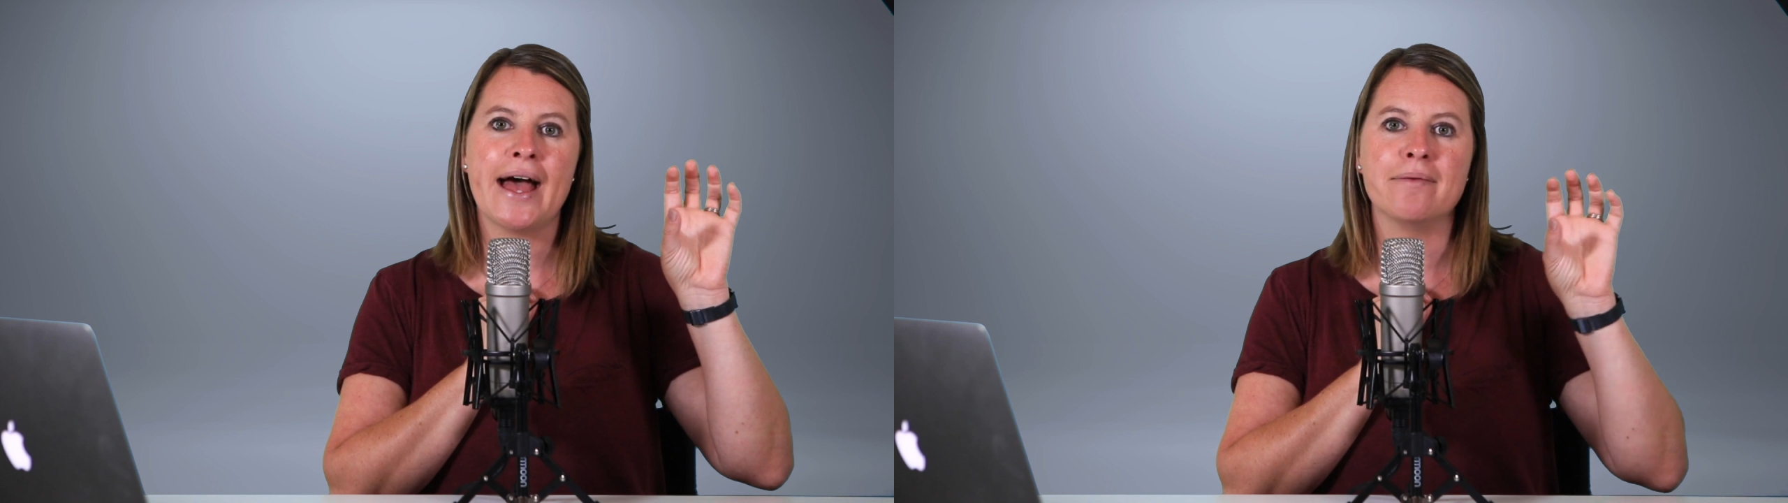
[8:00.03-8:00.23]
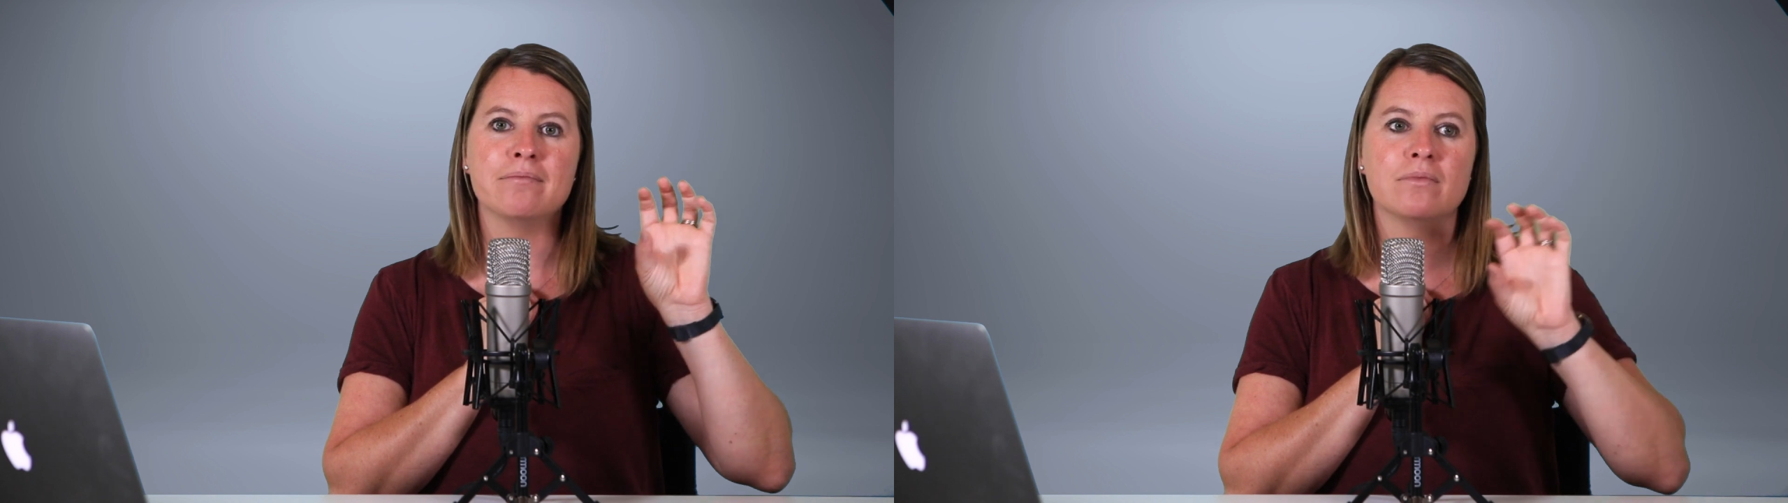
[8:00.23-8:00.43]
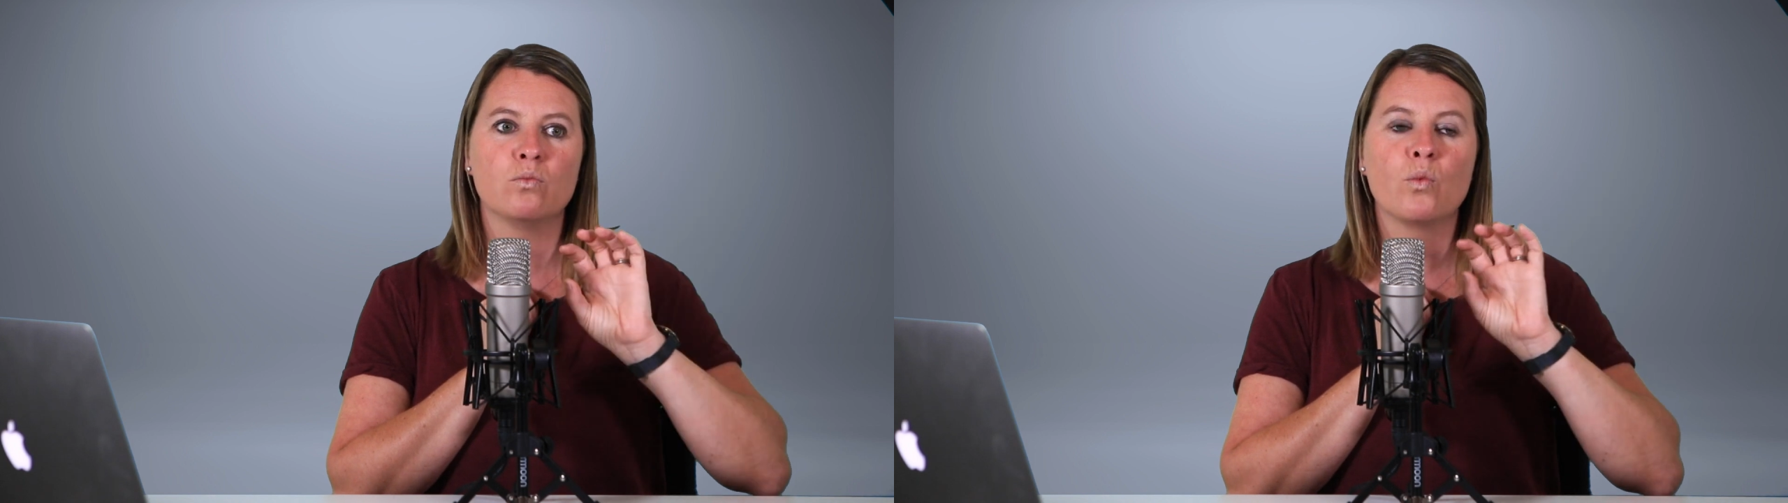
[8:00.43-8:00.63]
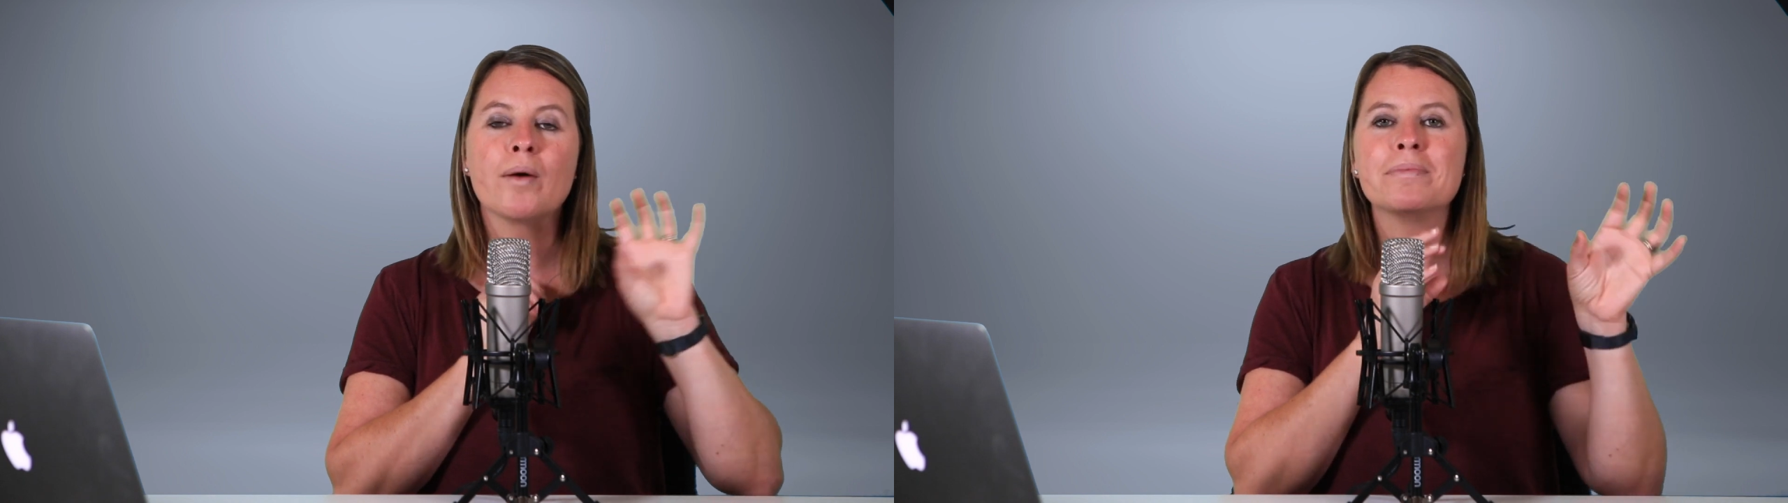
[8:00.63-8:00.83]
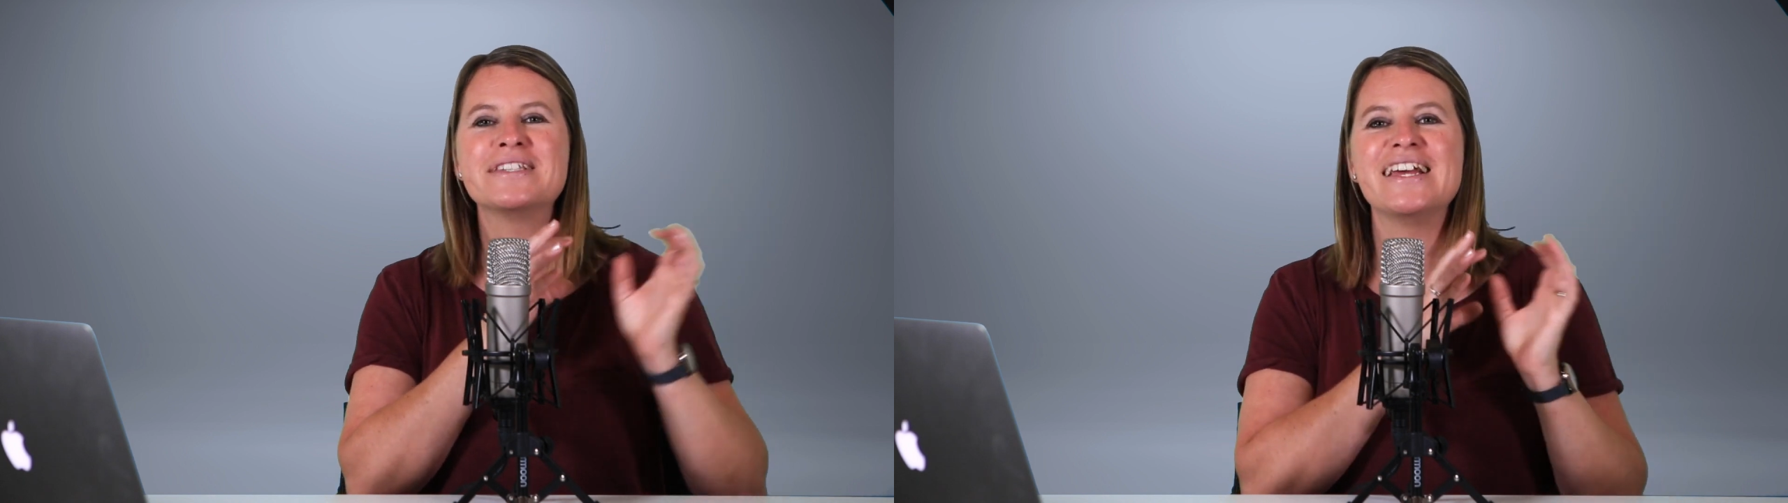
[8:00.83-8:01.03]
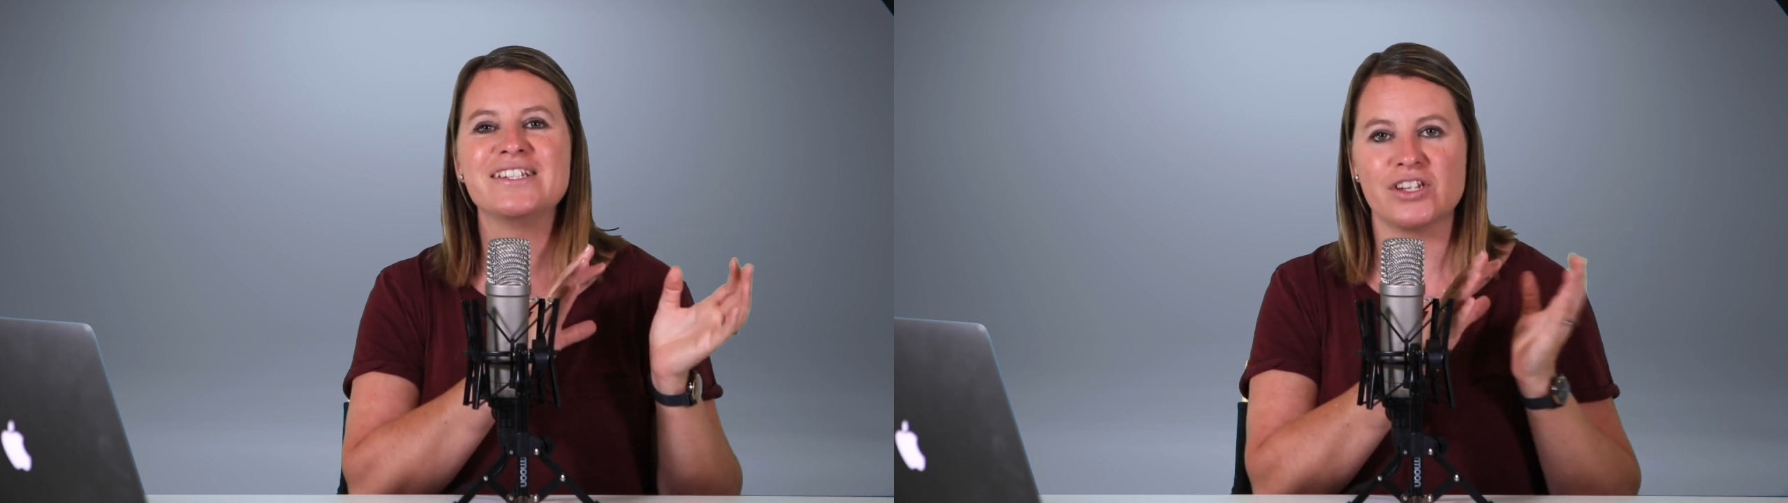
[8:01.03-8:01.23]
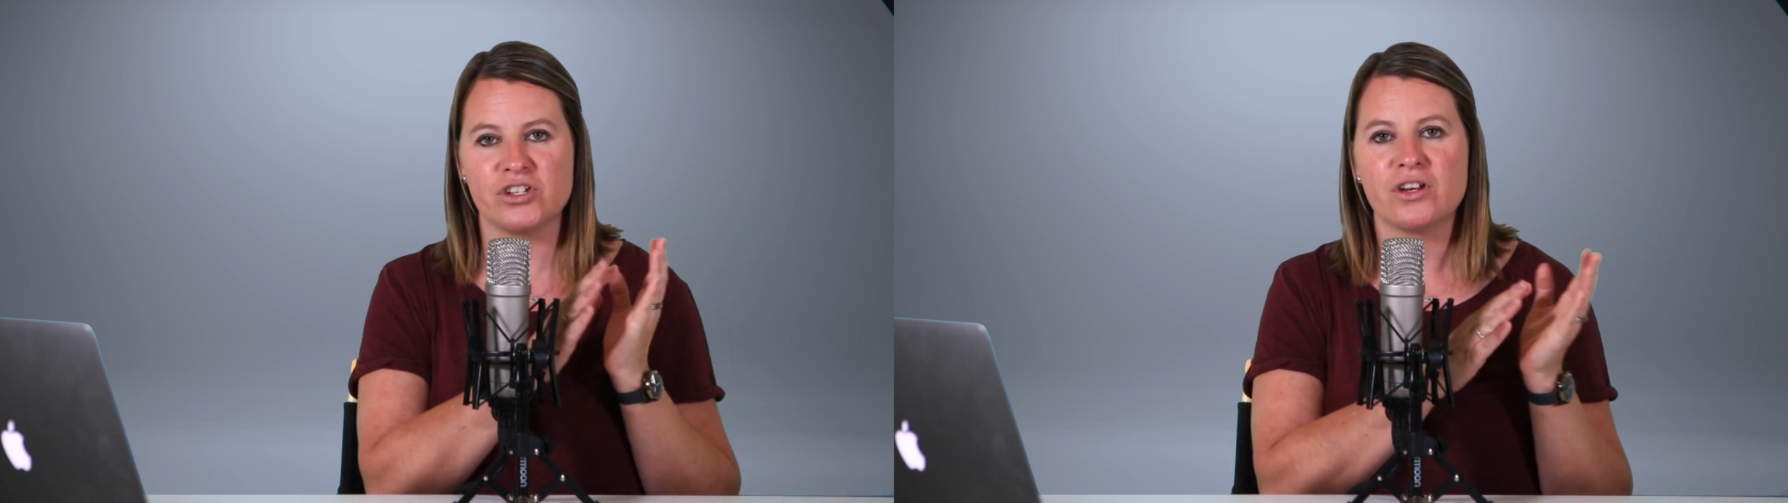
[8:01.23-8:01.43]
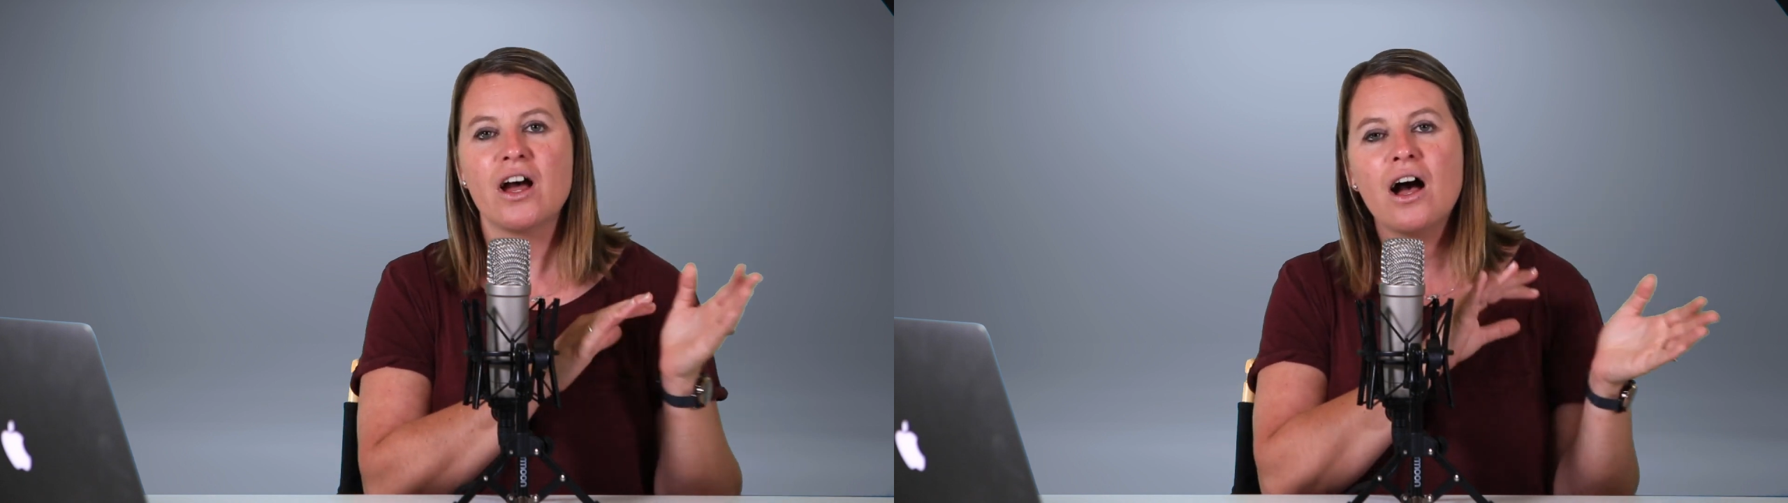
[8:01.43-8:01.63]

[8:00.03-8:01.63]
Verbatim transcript: um, what percentage